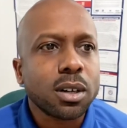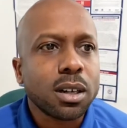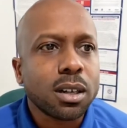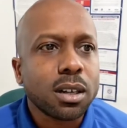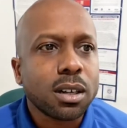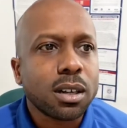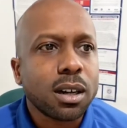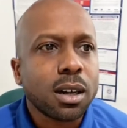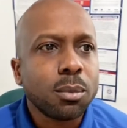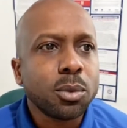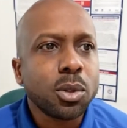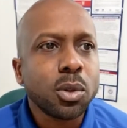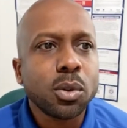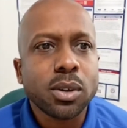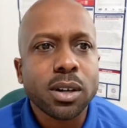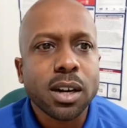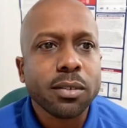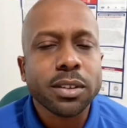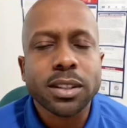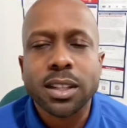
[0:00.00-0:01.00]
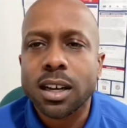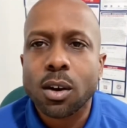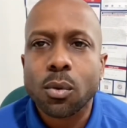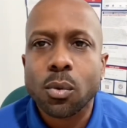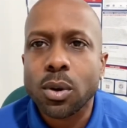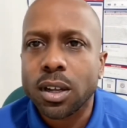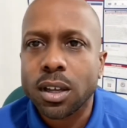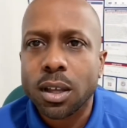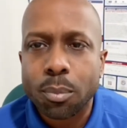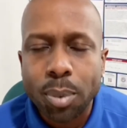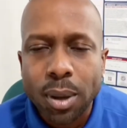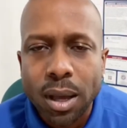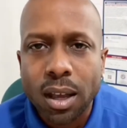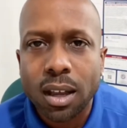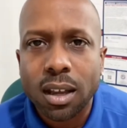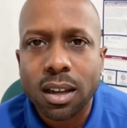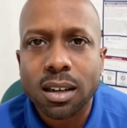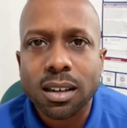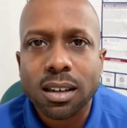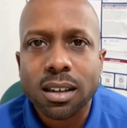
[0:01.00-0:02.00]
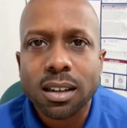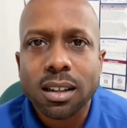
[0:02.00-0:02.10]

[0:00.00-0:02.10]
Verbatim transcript: uh, I'm doing everything I want to get paid.